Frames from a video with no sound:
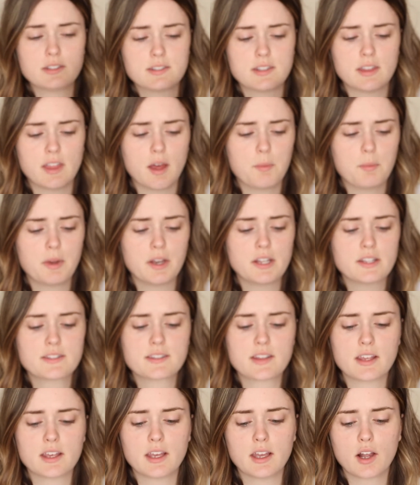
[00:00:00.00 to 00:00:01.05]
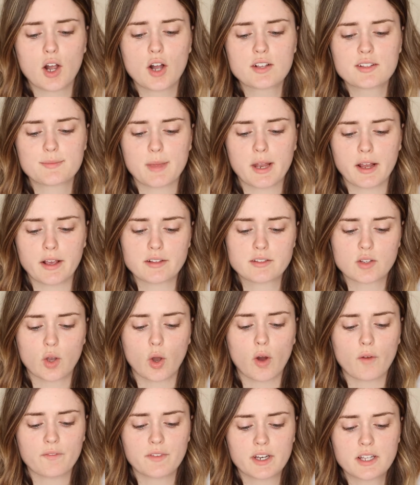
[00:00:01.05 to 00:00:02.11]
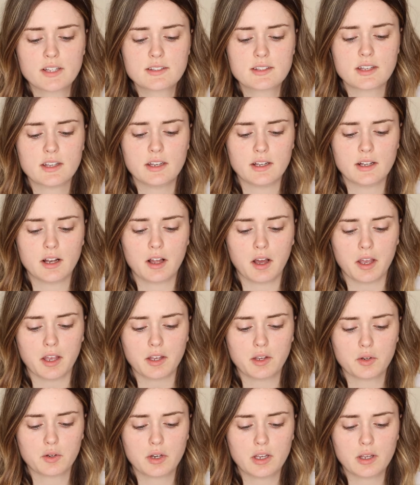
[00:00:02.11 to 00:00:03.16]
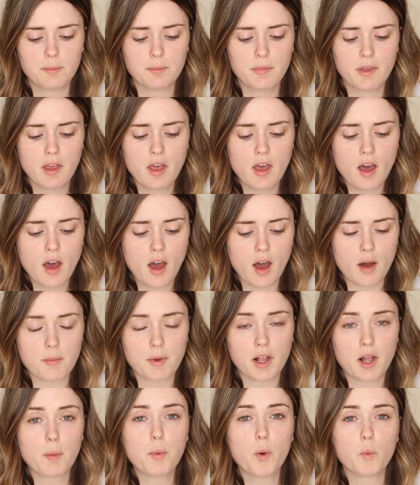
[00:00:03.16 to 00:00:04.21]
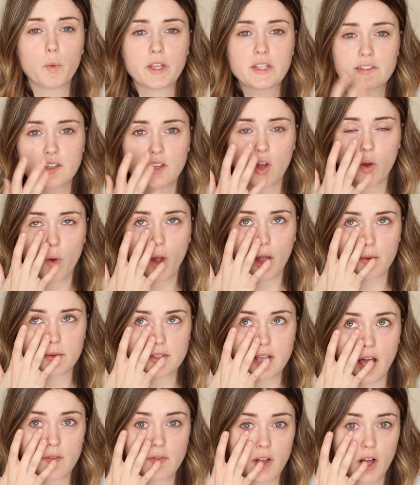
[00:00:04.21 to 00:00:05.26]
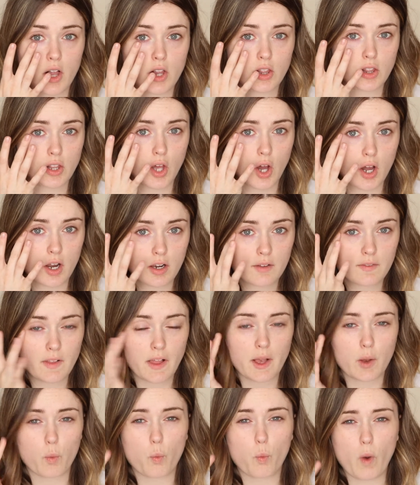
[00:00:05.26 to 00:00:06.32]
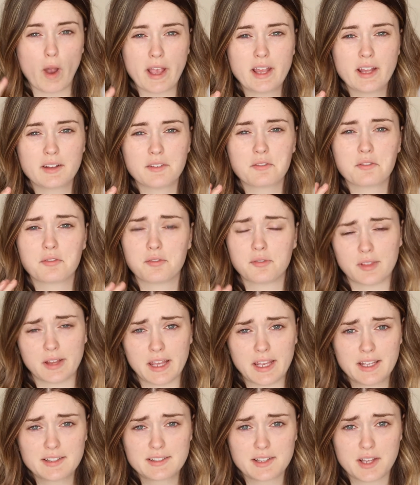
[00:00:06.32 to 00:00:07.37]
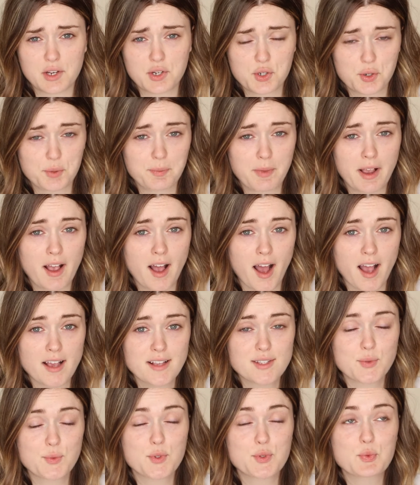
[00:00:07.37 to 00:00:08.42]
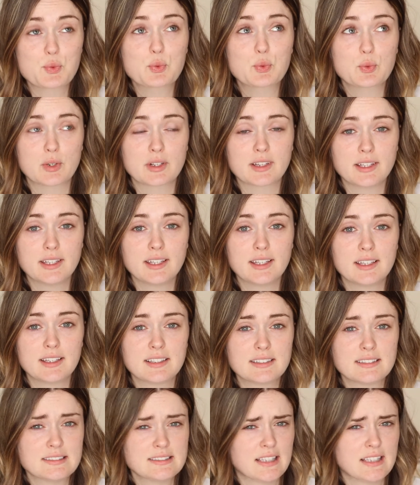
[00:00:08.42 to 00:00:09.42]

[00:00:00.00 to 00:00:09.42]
see that, but it's the It Cosmetics Confidence in an Eye Cream. A couple weeks ago I was having a lot of like white flakes under my eyes. It was really